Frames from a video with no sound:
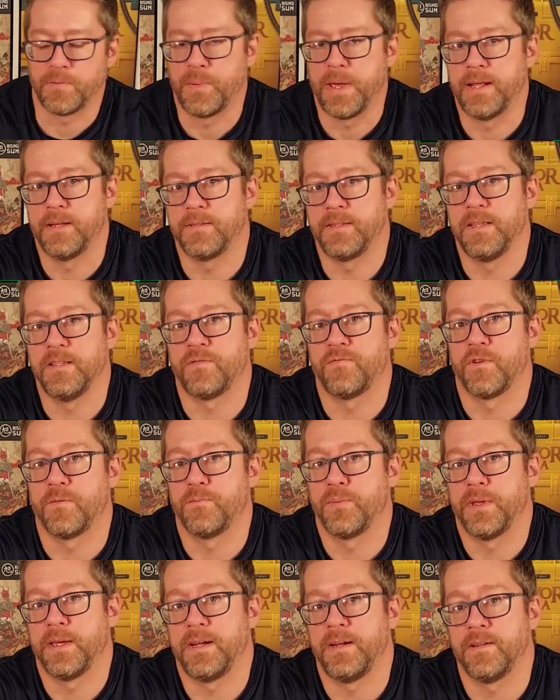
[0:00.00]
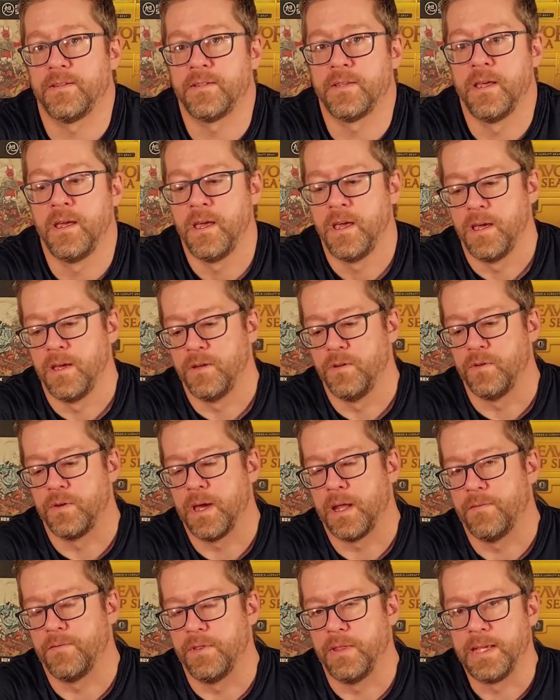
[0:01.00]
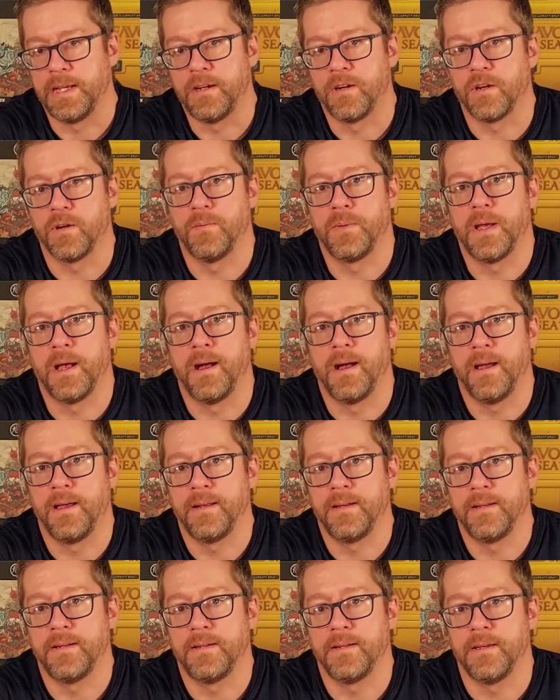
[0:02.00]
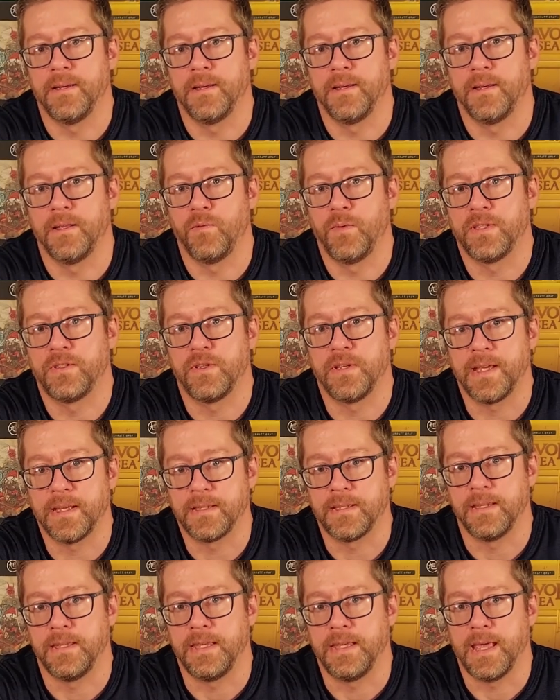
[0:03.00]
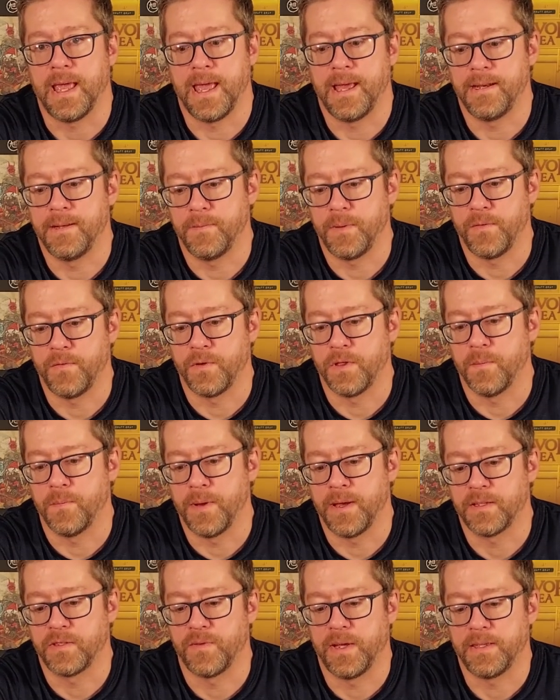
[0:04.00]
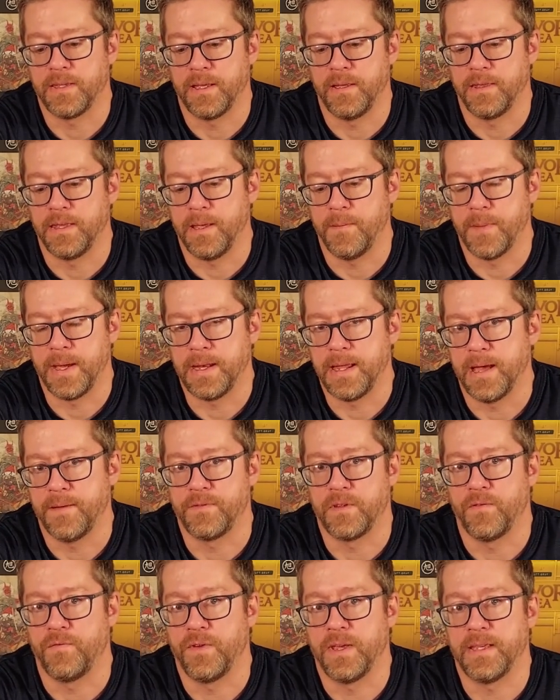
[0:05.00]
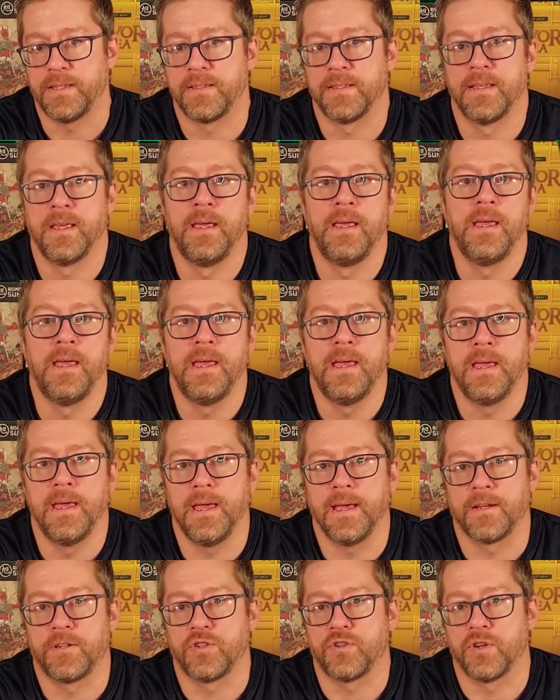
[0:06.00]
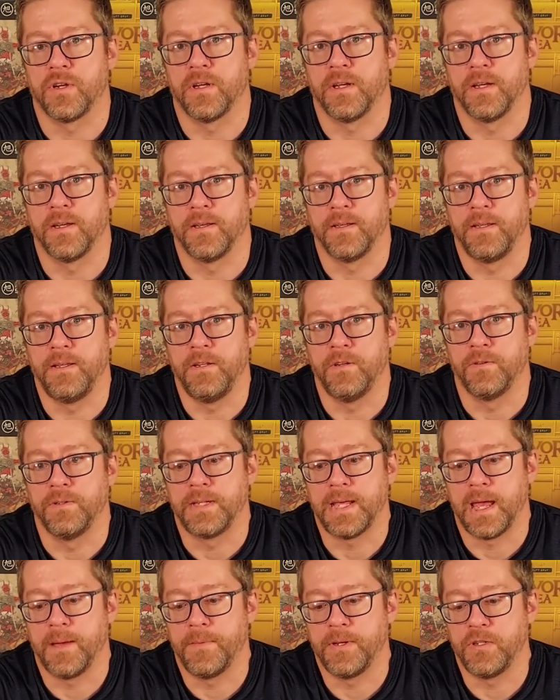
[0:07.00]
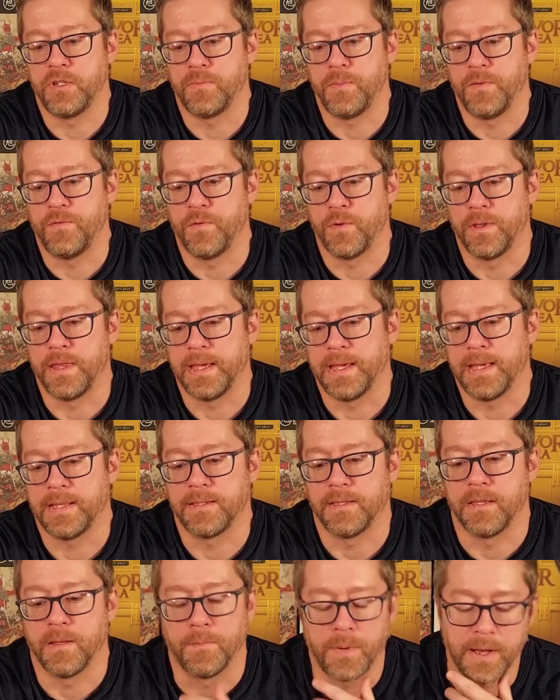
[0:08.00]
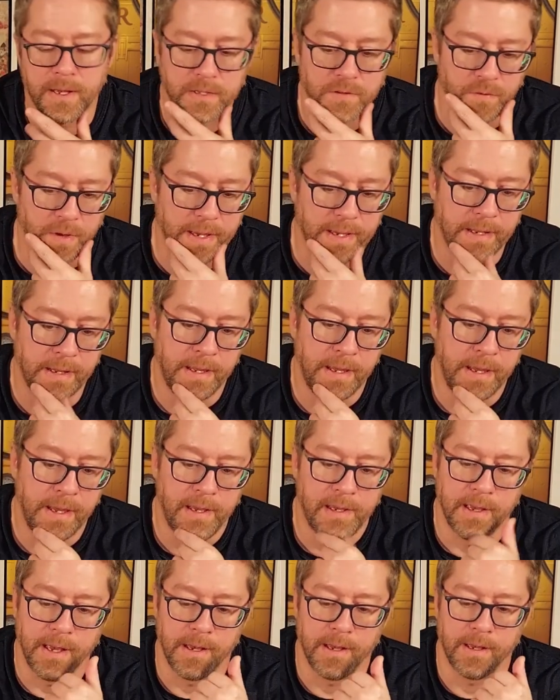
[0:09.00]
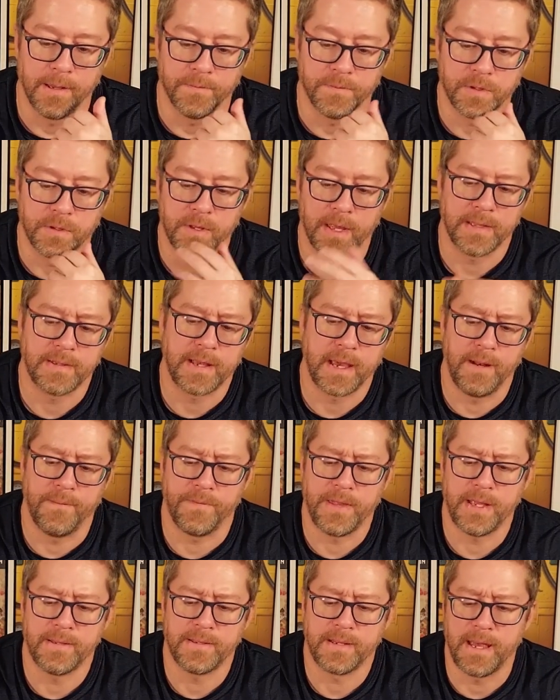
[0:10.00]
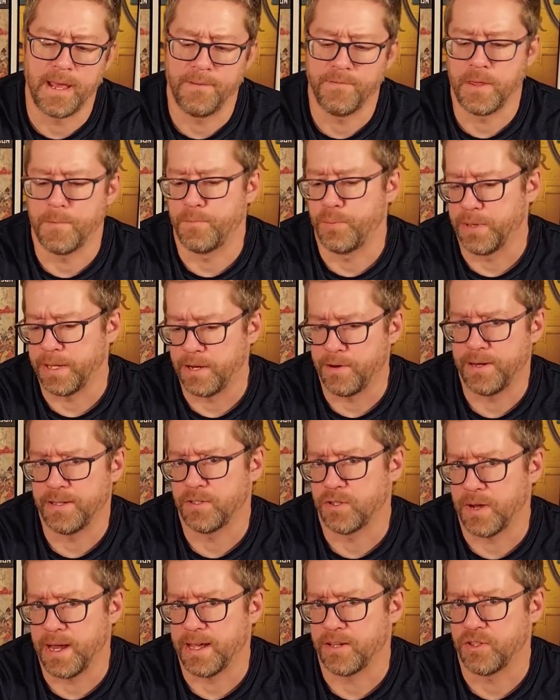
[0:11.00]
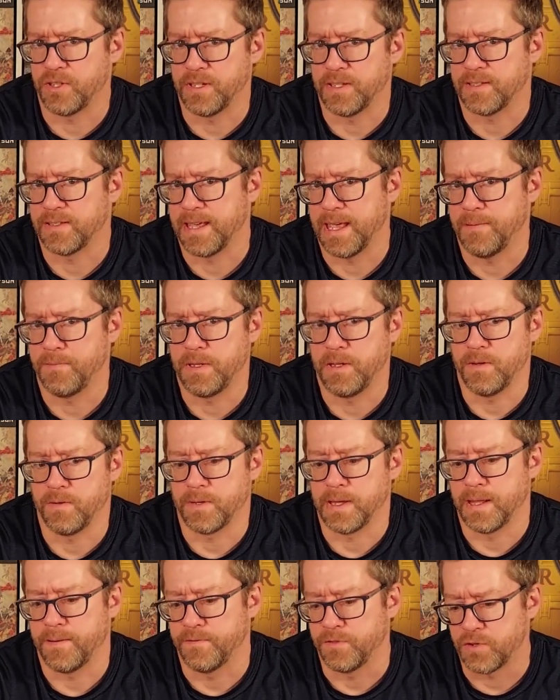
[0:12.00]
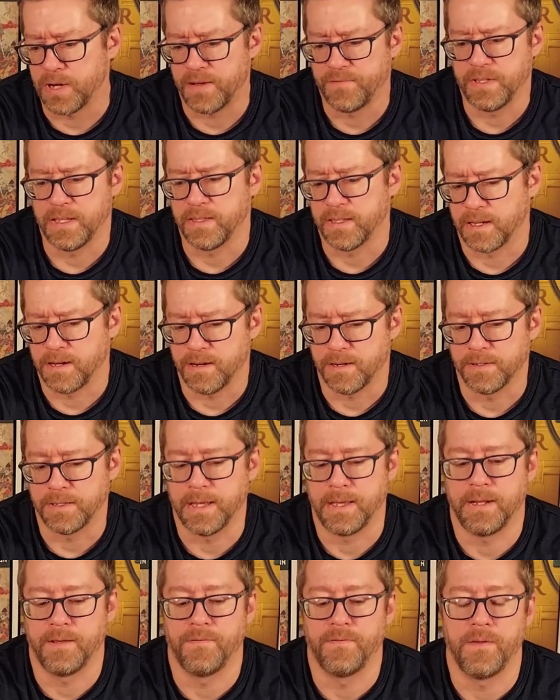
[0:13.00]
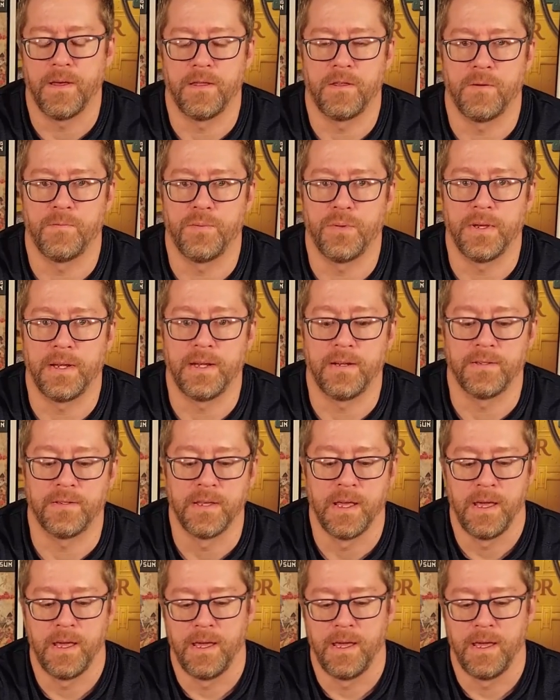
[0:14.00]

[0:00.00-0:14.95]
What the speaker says: penalties for players who kind of linger behind once you get to the end before the boss fight. That they might have to face extra damage before they get to the boss fight. So that's kind of the player interaction in this game. Kind of drafting the cards ahead of other players.